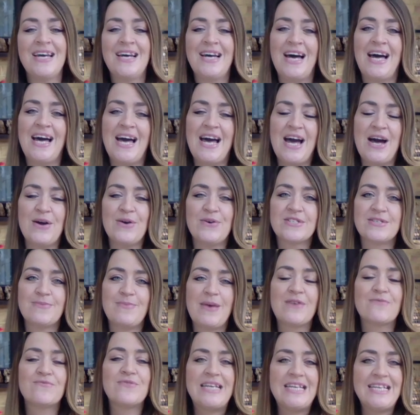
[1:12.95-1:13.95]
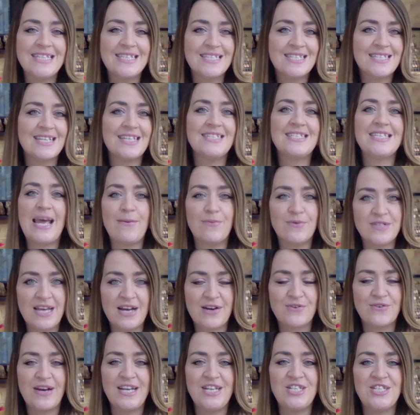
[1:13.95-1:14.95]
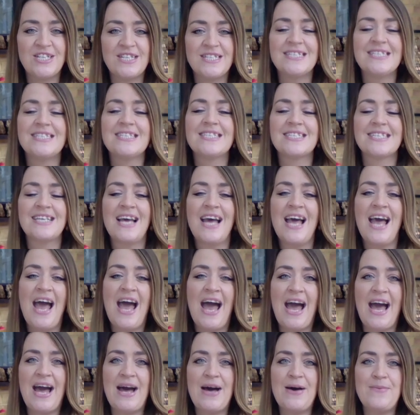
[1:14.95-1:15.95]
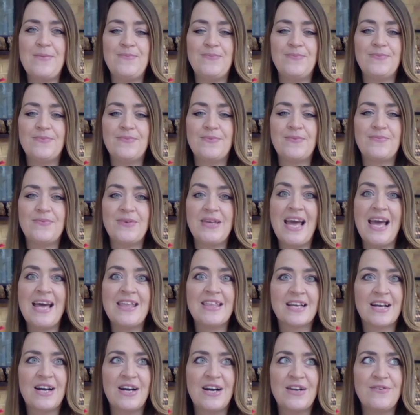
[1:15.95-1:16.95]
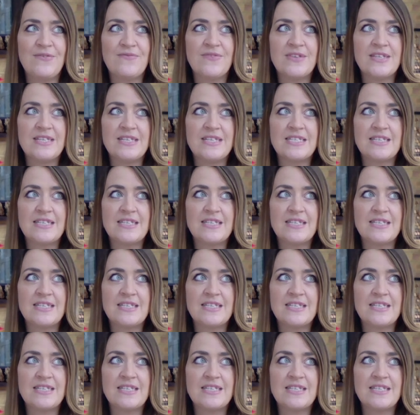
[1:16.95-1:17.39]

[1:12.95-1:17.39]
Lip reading: I also make wreaths and table decorations. But yeah, the kind of